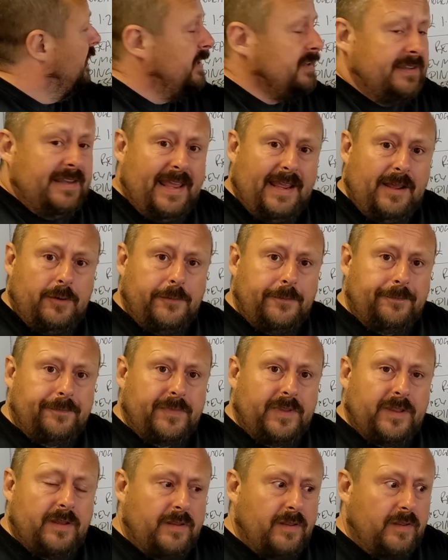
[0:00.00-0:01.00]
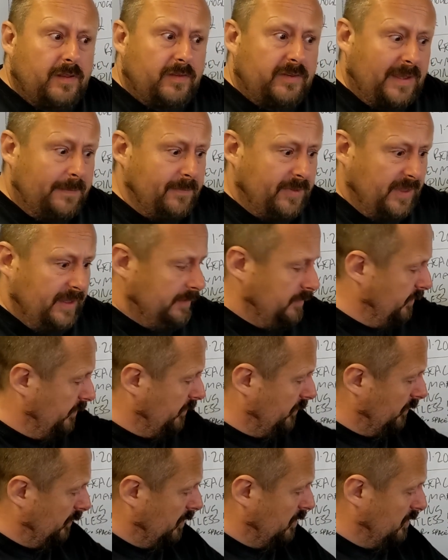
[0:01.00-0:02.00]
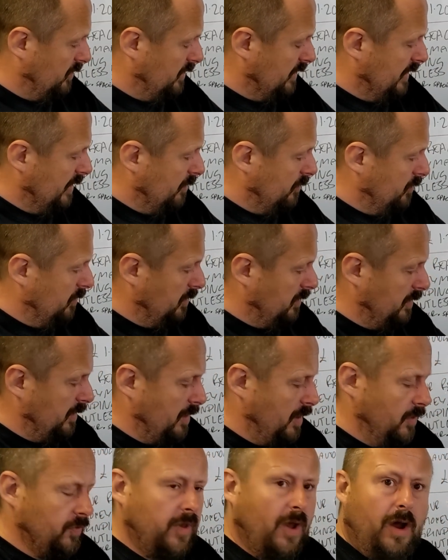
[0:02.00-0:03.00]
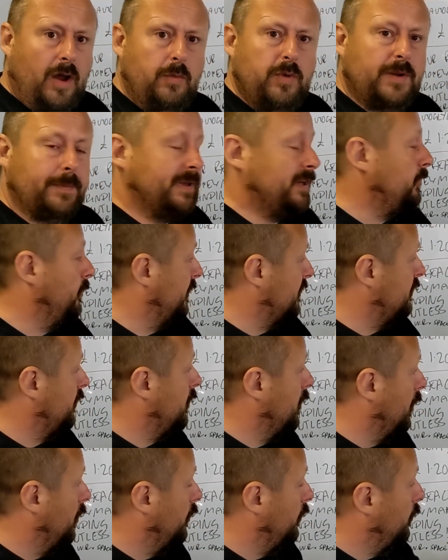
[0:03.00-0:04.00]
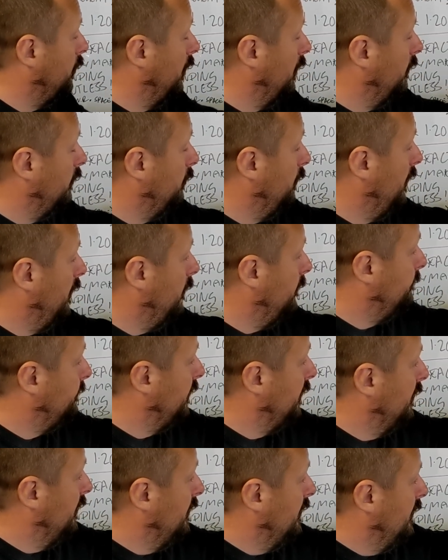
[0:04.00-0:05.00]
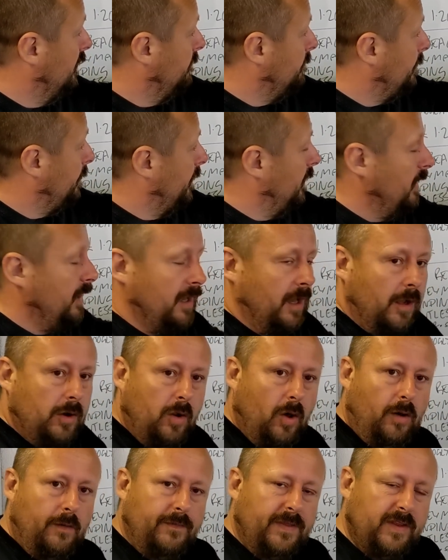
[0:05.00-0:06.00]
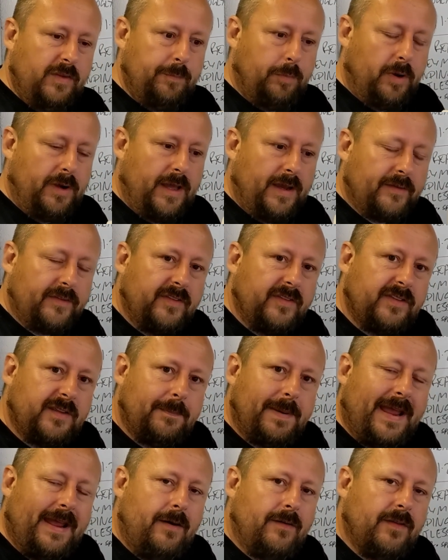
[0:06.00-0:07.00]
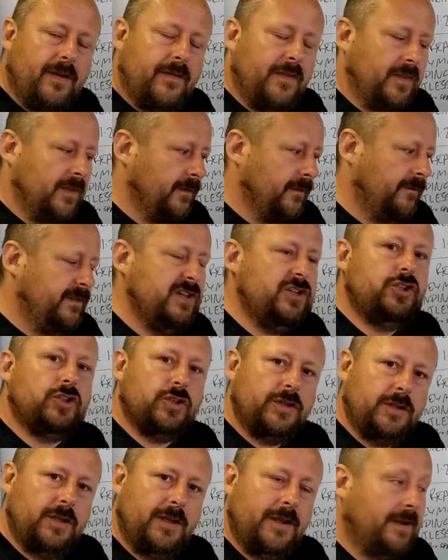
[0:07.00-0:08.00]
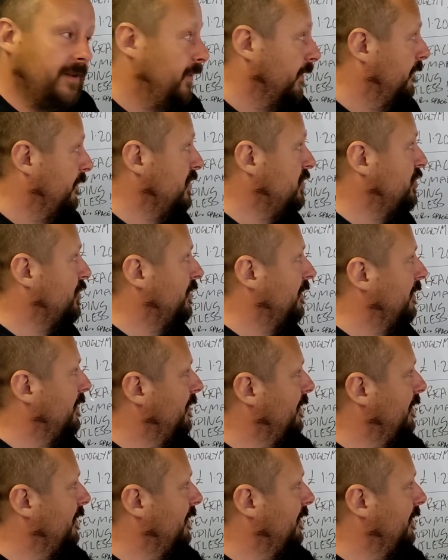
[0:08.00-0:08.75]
Now, some things, you know, that I want to be critical on as well. A lot of these products, it's about the vision. The vision.